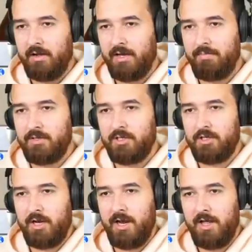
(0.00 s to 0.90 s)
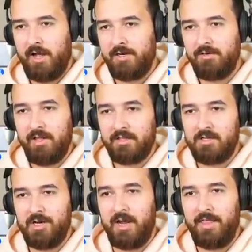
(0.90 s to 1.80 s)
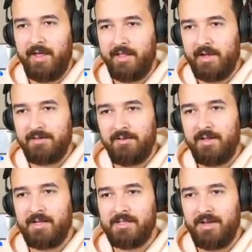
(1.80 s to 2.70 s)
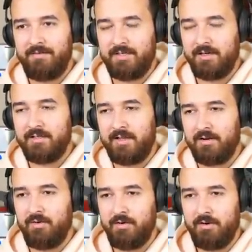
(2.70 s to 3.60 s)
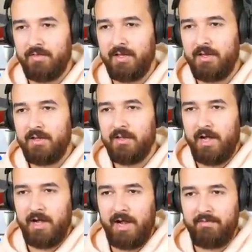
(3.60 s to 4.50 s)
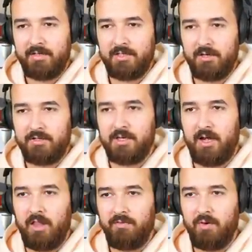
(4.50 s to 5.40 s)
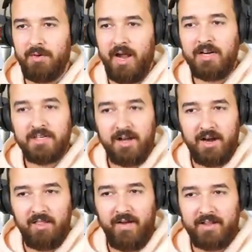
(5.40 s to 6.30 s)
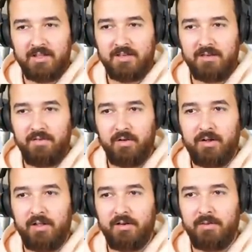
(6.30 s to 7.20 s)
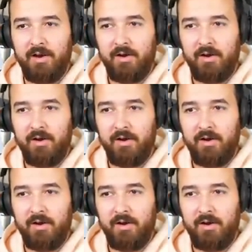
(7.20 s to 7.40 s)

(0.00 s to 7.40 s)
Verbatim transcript: Yeah, I keep the chair. I do like the chair there. Like I do like it's kind of tucked in that corner over there. Uh, I haven't actually chosen a color for it, but I actually kind of like the default color to be